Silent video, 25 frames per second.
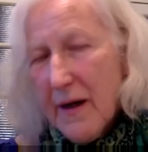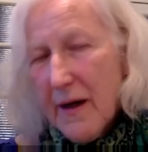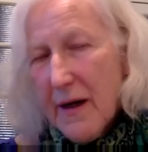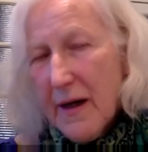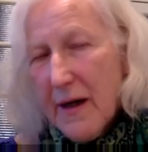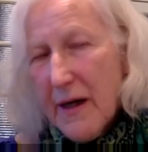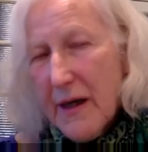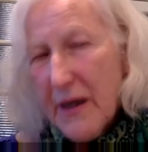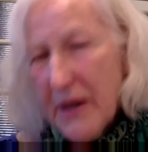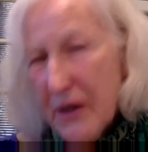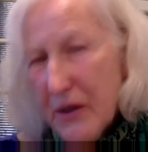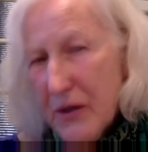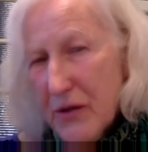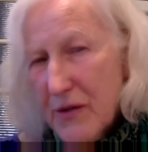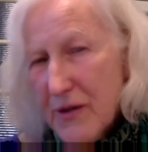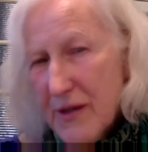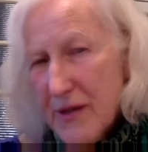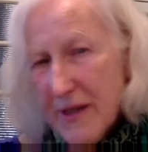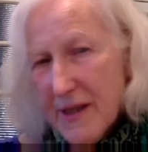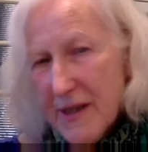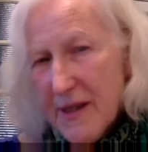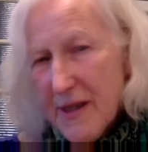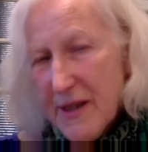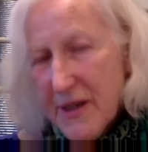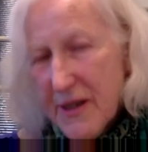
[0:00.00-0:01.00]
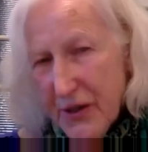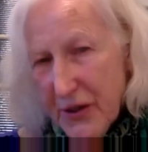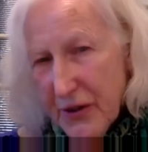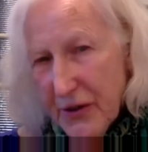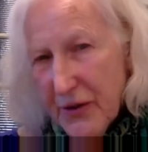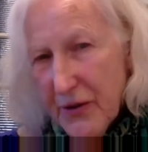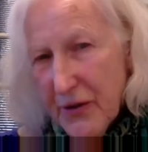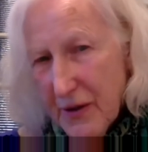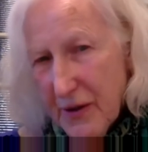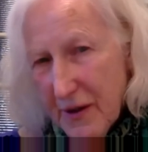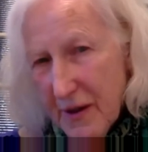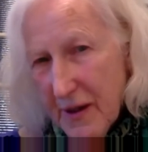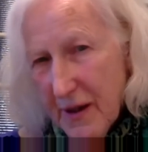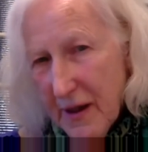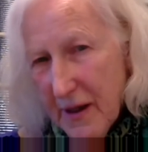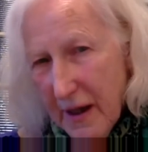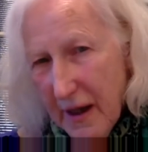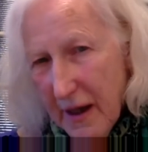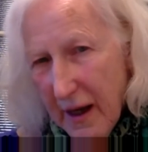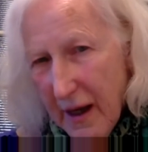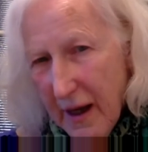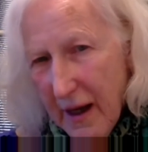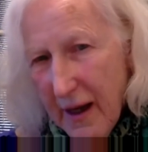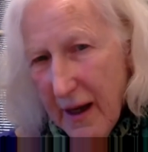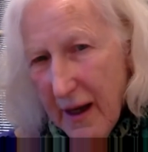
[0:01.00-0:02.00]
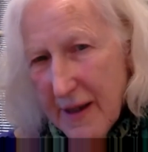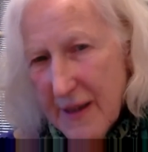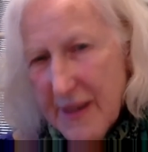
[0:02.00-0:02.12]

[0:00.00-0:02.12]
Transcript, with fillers: alluded to uh,